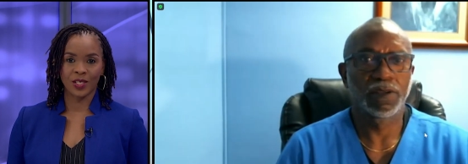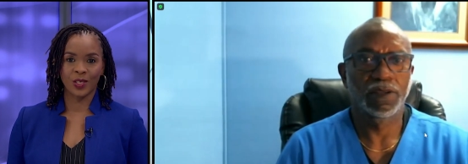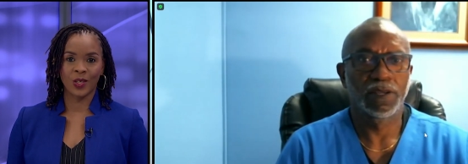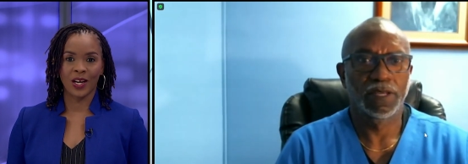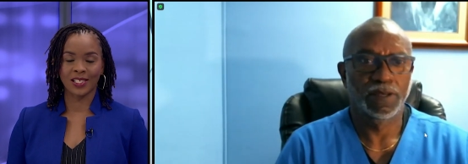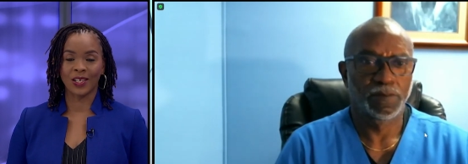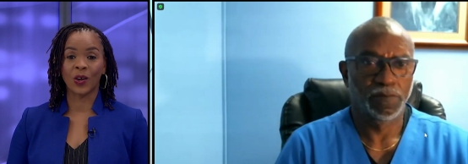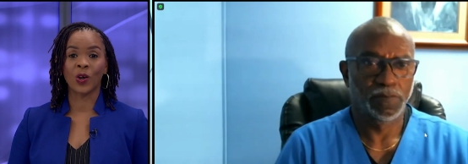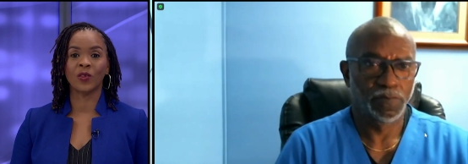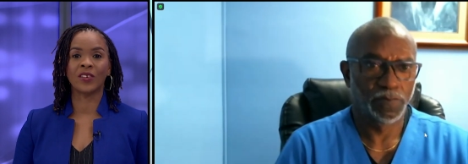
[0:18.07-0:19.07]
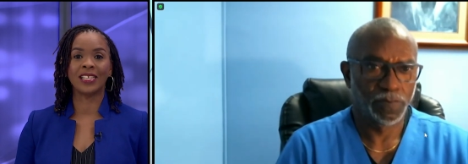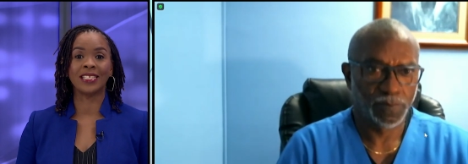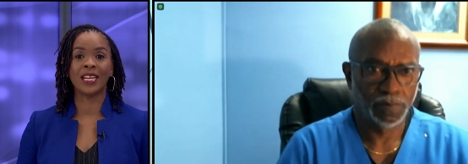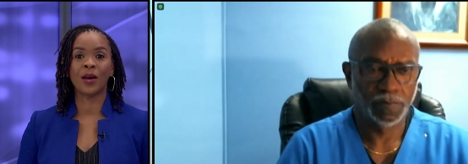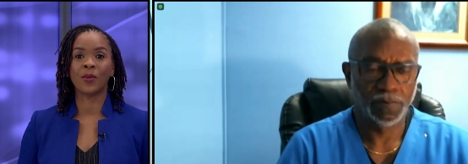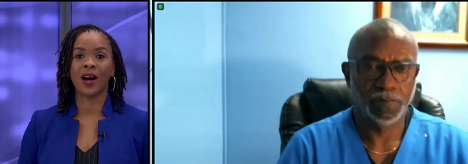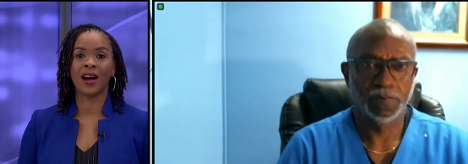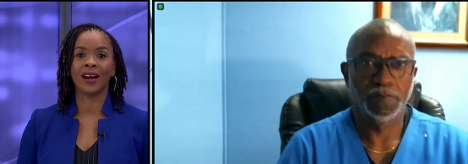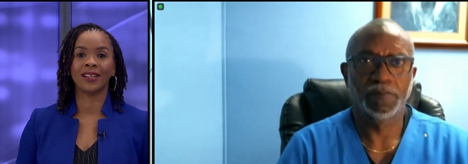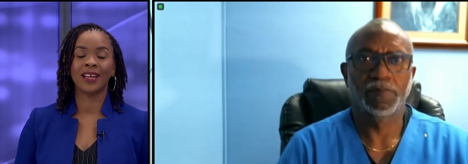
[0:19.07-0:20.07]
Speaker 1: Dr. Orville
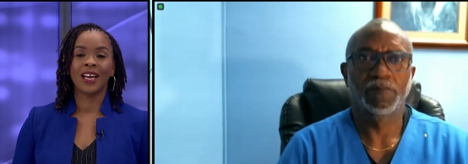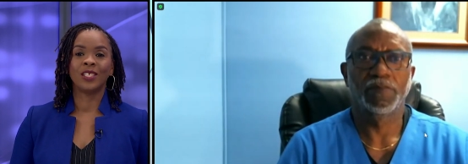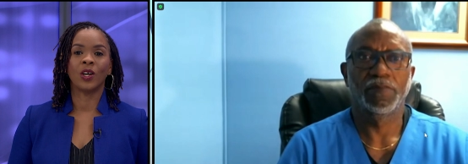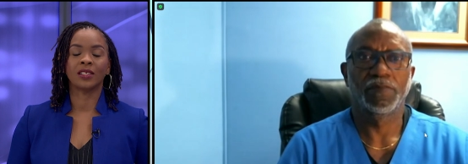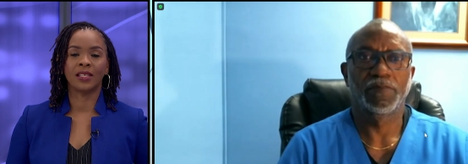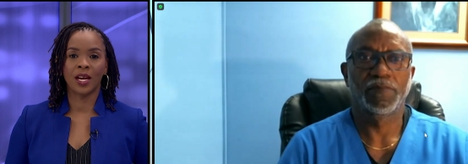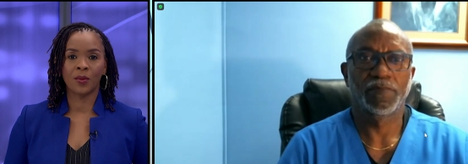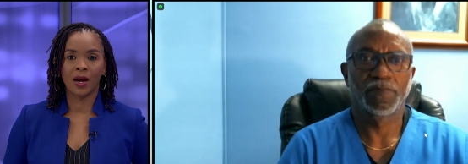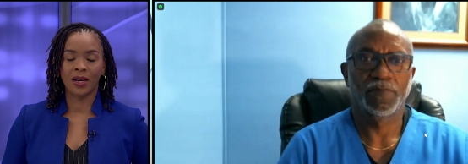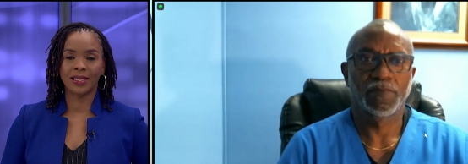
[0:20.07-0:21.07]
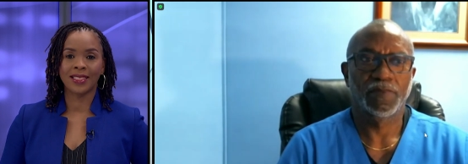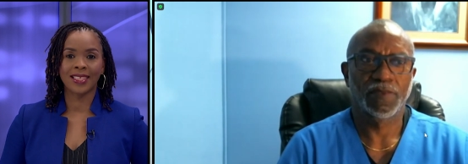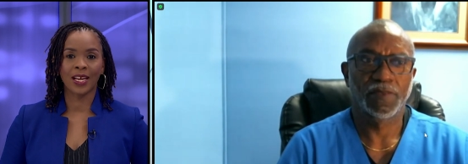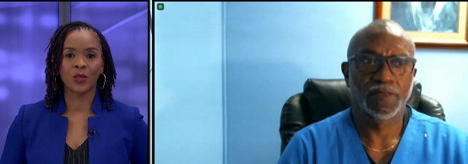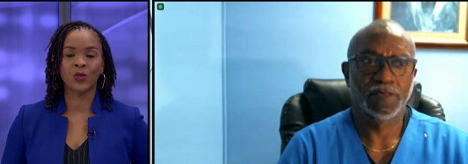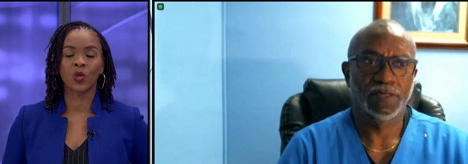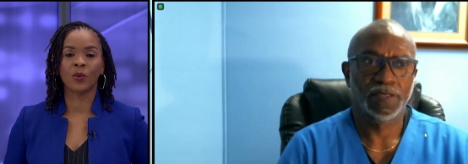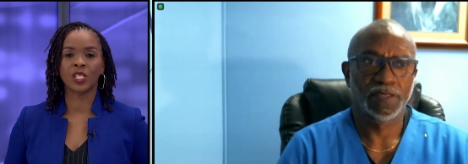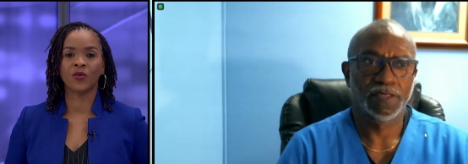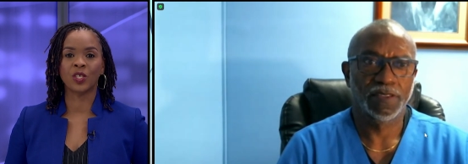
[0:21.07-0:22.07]
Nemhard. Dr. Nemhard, thank you so
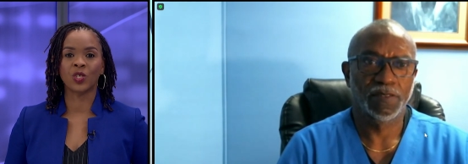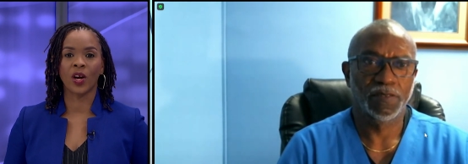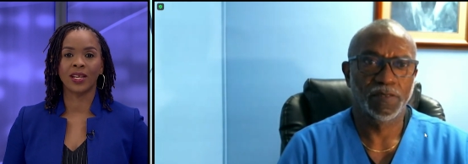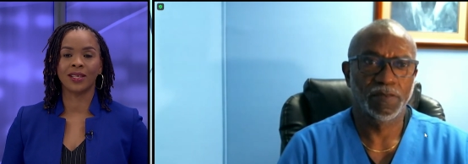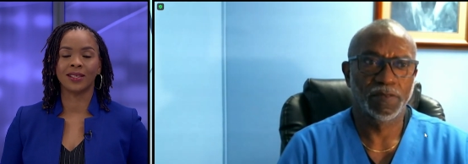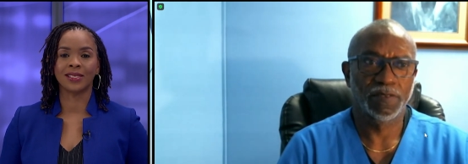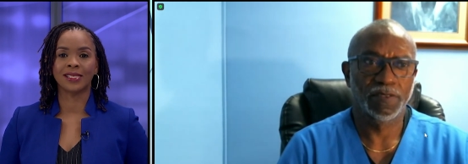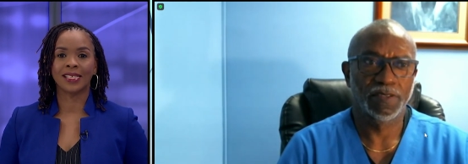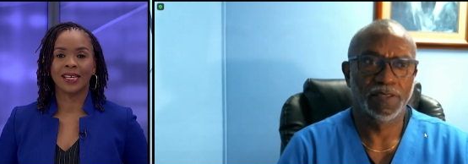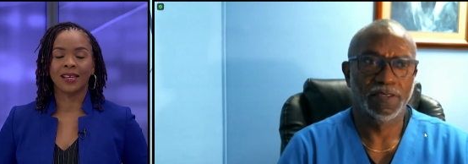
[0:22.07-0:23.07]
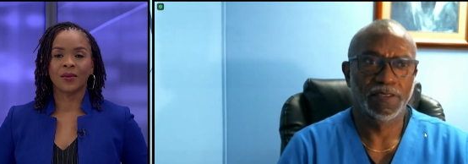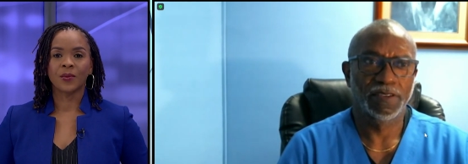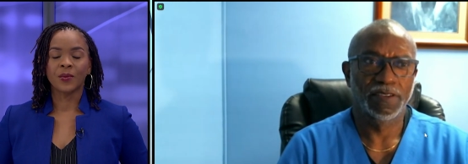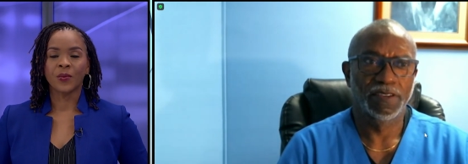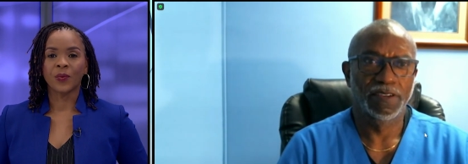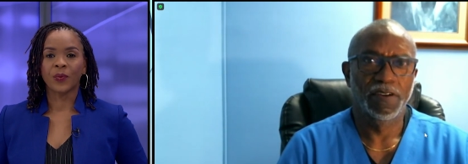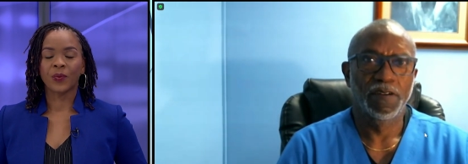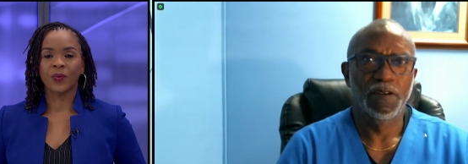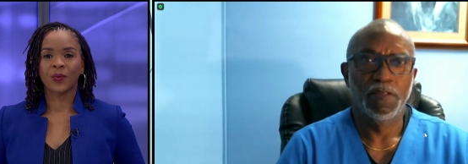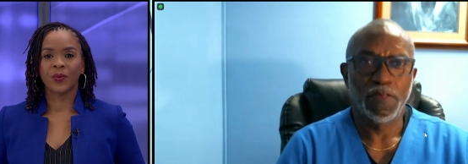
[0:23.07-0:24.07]
much for joining us.
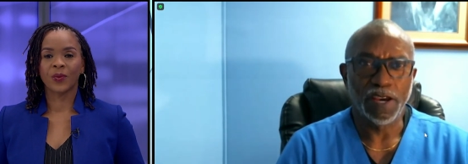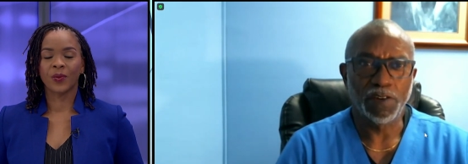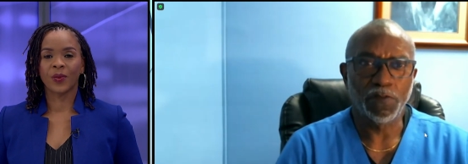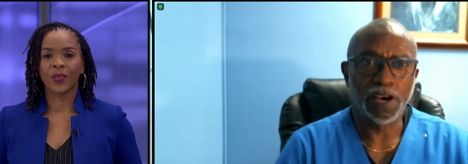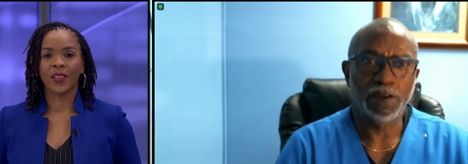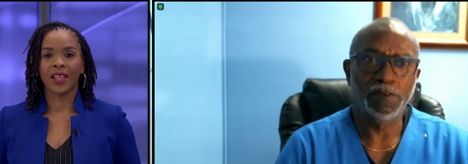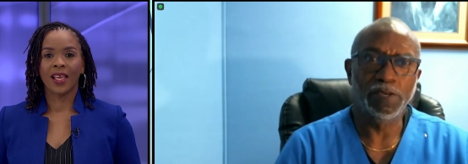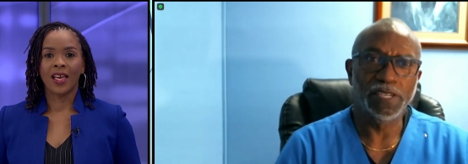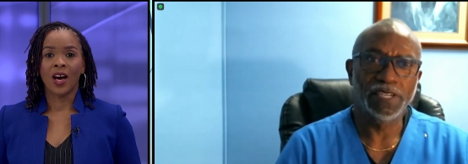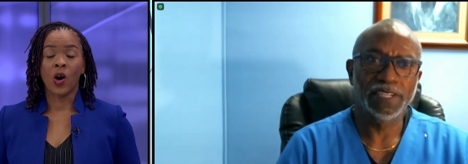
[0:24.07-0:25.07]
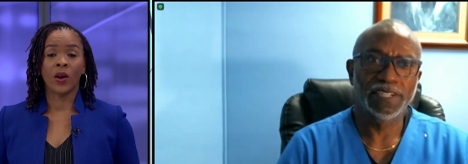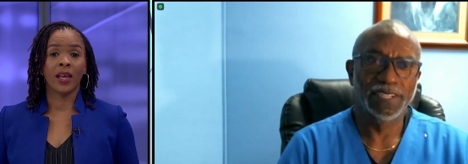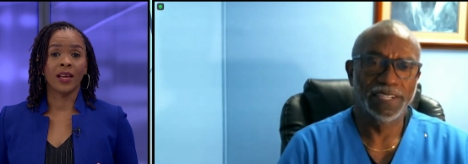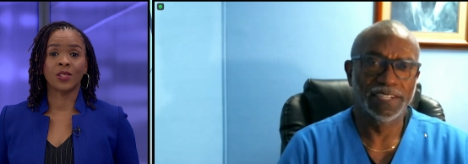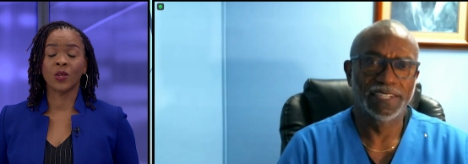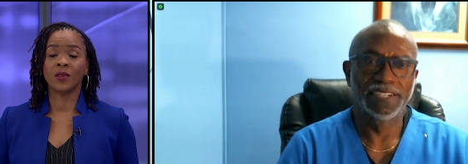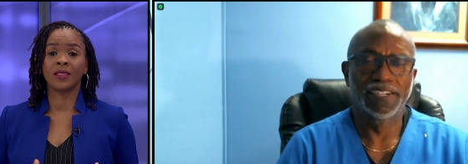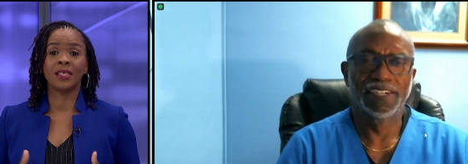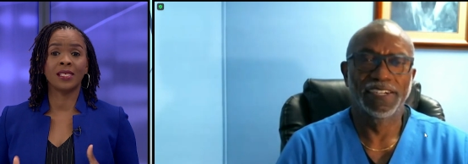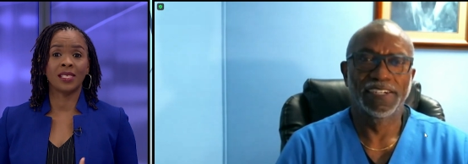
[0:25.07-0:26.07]
Speaker 2: Thank you for having me.
Speaker 1: Okay, so
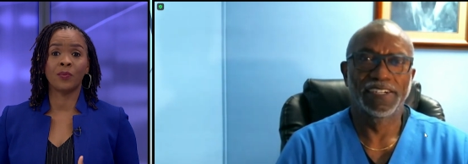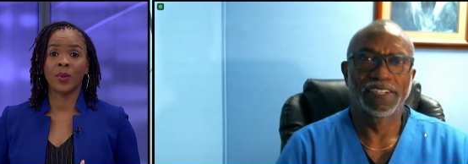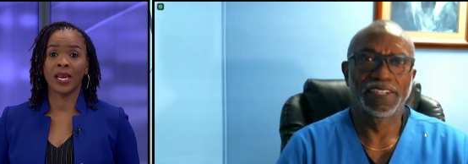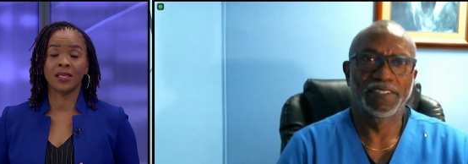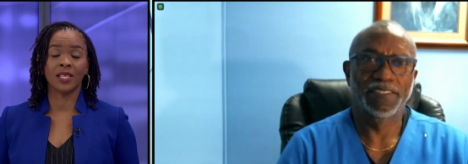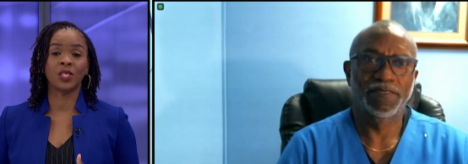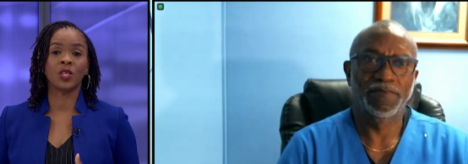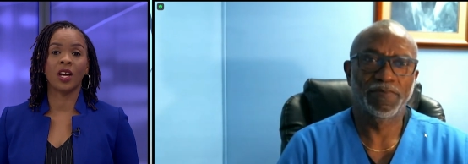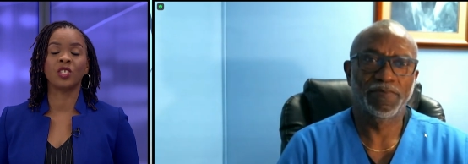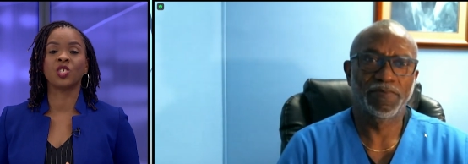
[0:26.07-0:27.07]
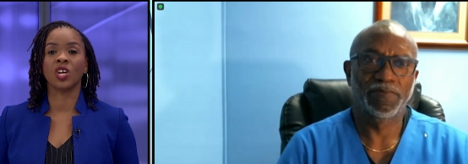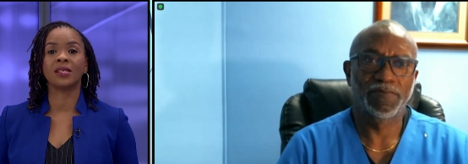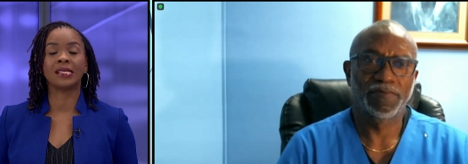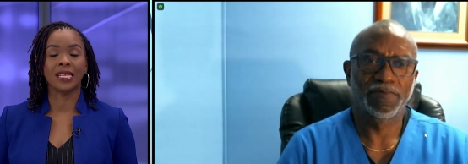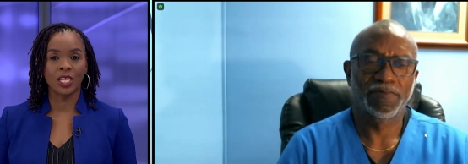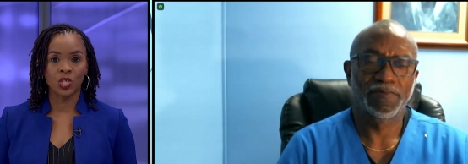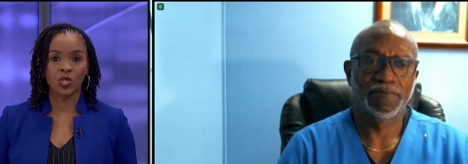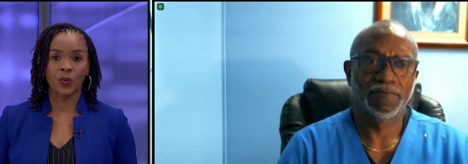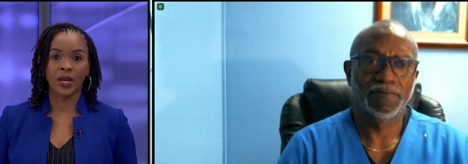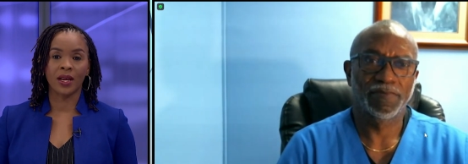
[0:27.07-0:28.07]
this debate is not just in
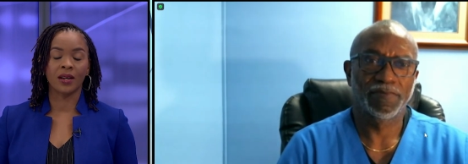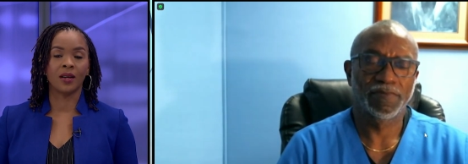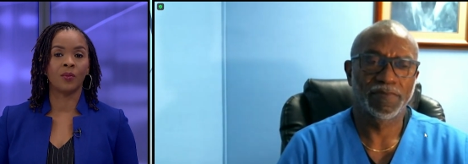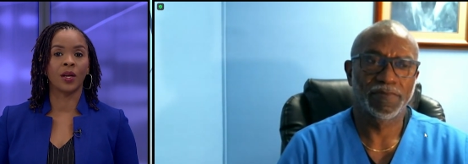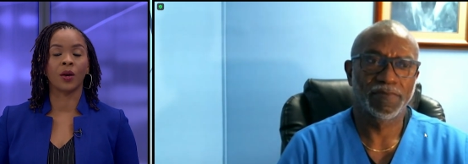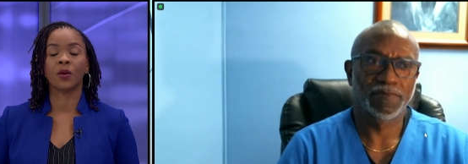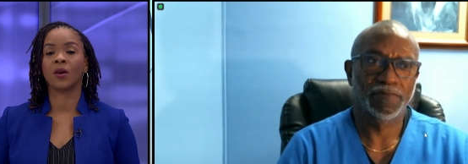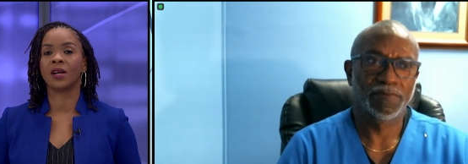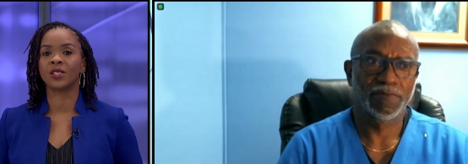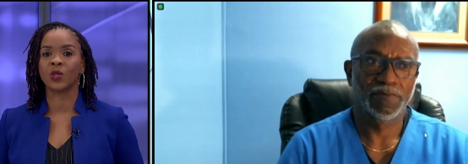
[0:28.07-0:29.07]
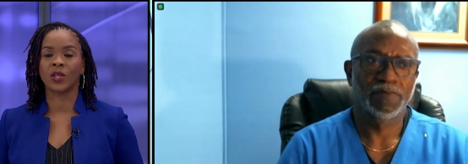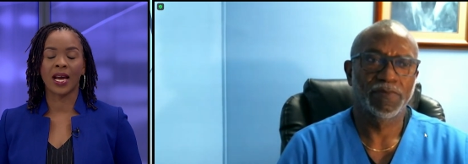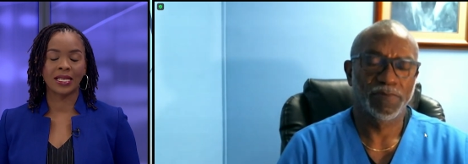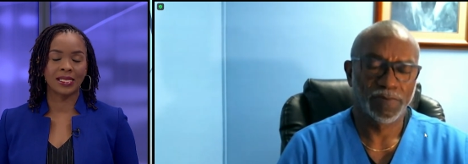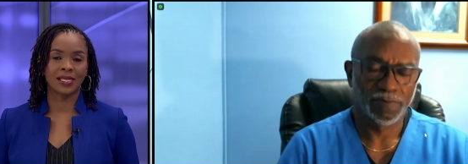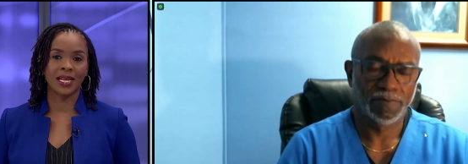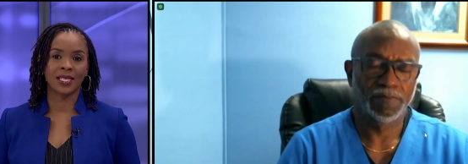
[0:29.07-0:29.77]
Jamaica, but across the United States